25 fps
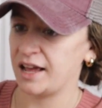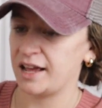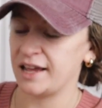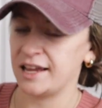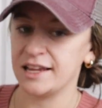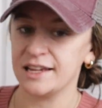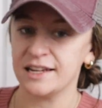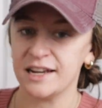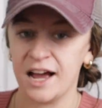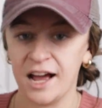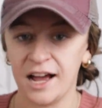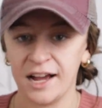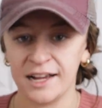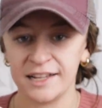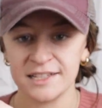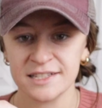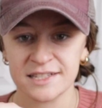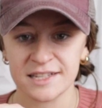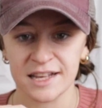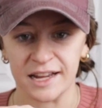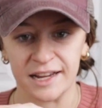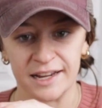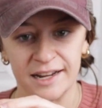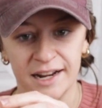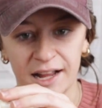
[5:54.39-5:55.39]
In
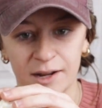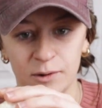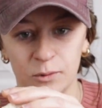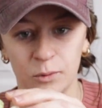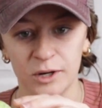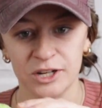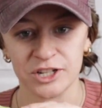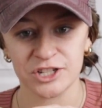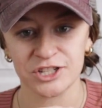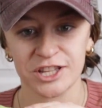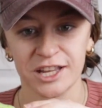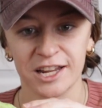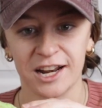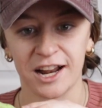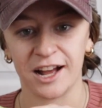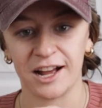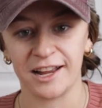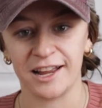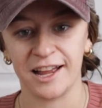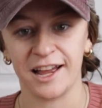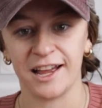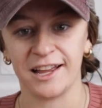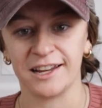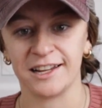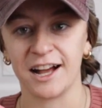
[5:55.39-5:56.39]
hindsight, I wish that I
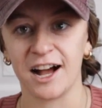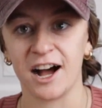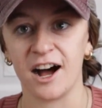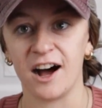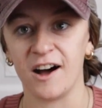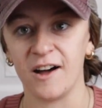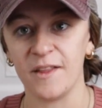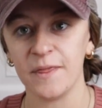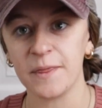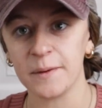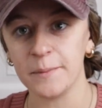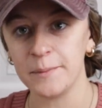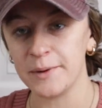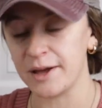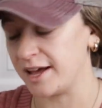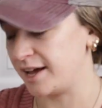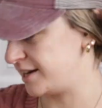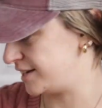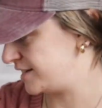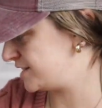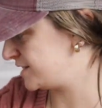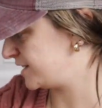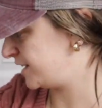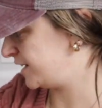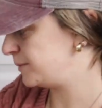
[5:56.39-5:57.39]
had cut them ahead
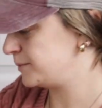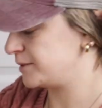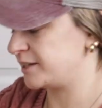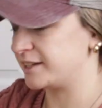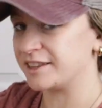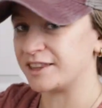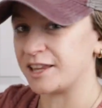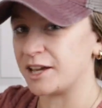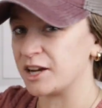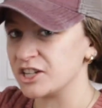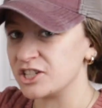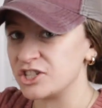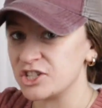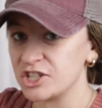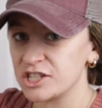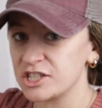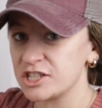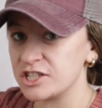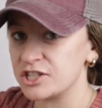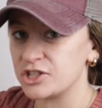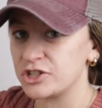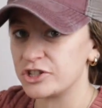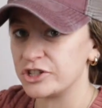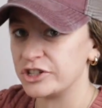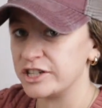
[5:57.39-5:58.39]
of time. Like, they're just
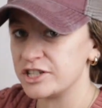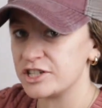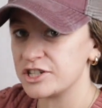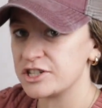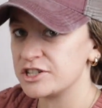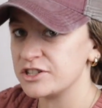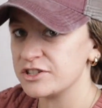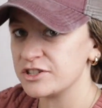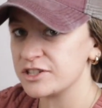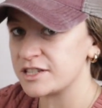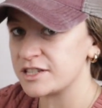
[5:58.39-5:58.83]
a traditional